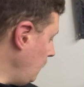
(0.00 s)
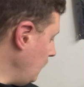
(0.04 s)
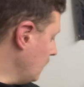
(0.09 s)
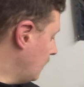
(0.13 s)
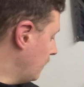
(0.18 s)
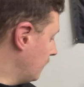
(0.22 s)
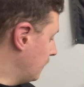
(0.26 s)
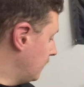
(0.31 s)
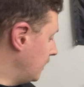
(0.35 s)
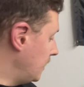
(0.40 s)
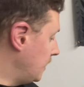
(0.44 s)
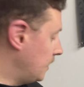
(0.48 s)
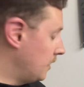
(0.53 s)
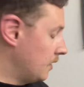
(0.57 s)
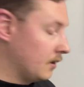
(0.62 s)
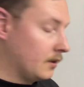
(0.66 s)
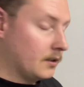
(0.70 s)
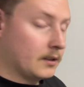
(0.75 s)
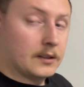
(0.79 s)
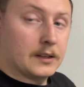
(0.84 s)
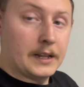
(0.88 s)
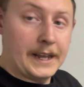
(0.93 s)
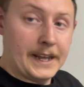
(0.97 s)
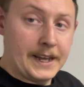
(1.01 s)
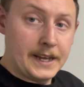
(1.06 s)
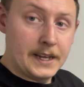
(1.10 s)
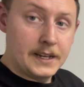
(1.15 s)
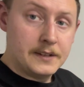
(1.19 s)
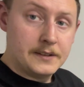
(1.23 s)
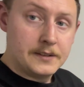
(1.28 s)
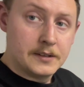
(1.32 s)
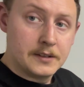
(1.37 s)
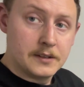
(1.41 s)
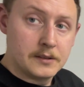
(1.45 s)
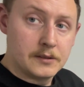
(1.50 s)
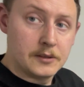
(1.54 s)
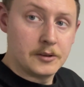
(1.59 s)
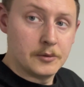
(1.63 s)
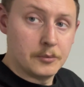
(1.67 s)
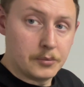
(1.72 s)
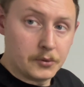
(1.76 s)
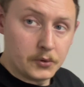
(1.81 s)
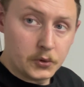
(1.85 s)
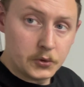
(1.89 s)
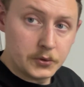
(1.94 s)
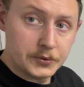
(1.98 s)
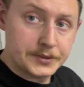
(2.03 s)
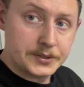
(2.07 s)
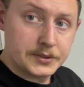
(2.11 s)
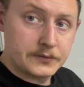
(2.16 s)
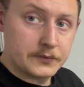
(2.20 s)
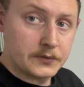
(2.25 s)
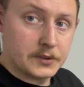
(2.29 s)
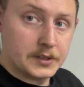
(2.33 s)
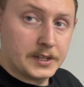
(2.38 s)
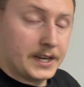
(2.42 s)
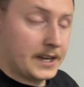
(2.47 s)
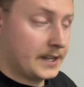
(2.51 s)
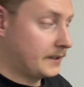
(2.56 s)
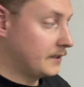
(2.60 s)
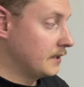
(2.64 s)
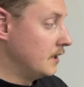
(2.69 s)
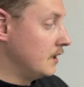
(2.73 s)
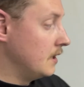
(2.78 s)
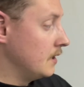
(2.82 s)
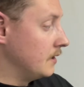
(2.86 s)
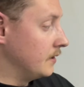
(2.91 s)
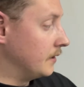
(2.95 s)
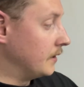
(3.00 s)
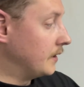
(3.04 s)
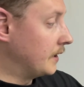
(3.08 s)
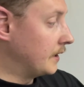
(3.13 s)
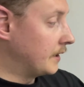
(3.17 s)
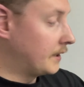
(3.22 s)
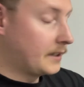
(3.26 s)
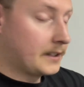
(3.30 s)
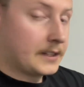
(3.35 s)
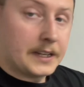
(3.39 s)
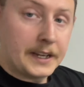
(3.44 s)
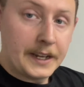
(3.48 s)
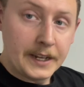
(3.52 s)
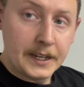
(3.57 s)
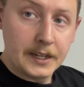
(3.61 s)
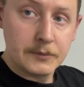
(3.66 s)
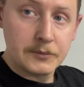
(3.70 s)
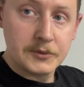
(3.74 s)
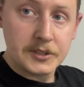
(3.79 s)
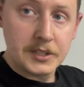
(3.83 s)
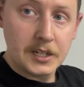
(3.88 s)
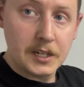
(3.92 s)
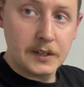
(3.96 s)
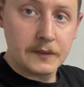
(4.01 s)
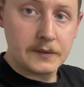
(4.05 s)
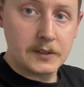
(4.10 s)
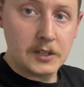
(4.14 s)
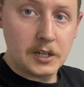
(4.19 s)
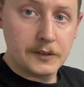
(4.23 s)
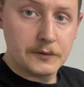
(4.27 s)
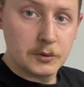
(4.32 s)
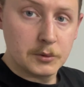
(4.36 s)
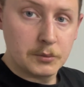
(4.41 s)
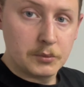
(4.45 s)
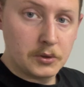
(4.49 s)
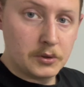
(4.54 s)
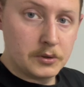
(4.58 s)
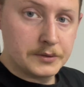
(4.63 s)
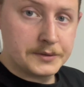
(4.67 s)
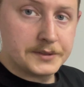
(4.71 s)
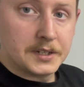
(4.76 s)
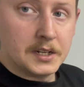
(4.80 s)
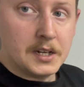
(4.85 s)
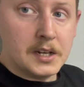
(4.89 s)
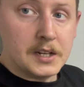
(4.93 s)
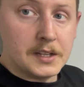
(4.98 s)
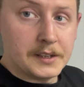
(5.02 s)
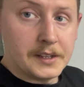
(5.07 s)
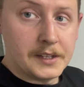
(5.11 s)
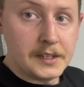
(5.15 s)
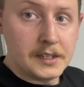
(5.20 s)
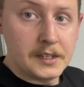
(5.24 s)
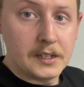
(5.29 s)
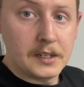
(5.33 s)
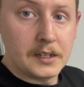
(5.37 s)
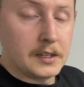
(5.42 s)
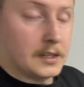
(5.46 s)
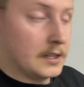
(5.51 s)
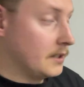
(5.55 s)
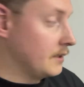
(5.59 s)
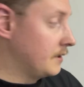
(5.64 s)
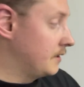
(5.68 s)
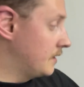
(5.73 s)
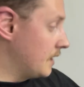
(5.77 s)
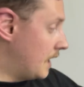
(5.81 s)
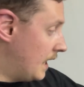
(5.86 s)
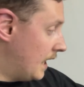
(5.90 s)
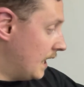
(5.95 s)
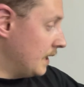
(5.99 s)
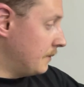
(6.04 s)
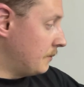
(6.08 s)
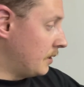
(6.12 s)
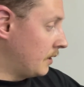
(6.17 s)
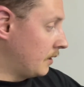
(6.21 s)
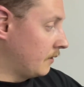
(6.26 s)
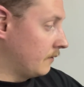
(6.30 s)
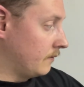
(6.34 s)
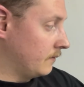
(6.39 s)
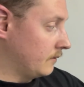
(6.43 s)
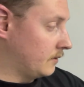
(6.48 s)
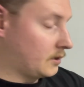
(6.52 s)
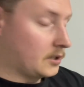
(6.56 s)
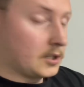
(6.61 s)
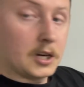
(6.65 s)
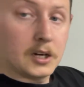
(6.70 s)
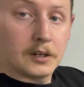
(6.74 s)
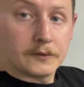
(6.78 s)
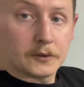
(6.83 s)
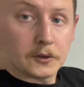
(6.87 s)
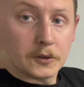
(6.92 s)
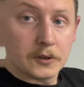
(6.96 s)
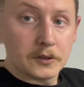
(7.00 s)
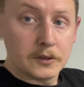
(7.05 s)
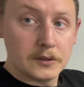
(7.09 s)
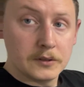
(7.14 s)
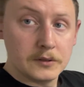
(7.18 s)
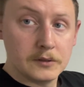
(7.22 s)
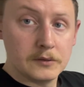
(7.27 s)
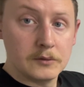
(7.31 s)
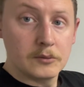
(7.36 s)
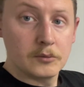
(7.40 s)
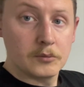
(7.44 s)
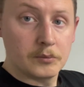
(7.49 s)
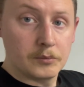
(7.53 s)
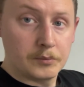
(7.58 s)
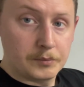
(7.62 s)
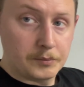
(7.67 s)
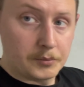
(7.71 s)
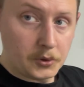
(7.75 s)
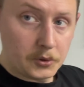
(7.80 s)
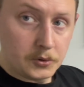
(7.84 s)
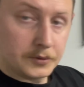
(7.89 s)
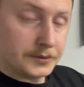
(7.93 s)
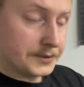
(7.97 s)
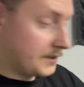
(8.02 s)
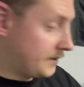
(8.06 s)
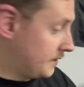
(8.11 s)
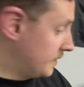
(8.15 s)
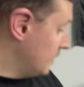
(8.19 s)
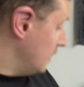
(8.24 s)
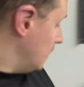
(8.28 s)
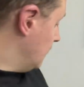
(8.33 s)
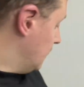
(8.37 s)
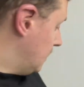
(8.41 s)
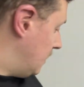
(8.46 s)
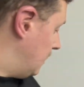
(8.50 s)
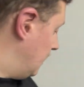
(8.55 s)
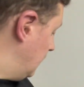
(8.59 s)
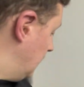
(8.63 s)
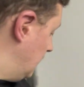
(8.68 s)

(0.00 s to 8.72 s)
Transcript: the head bolts for that, the camshaft cover bolts, the timing cover bolts. I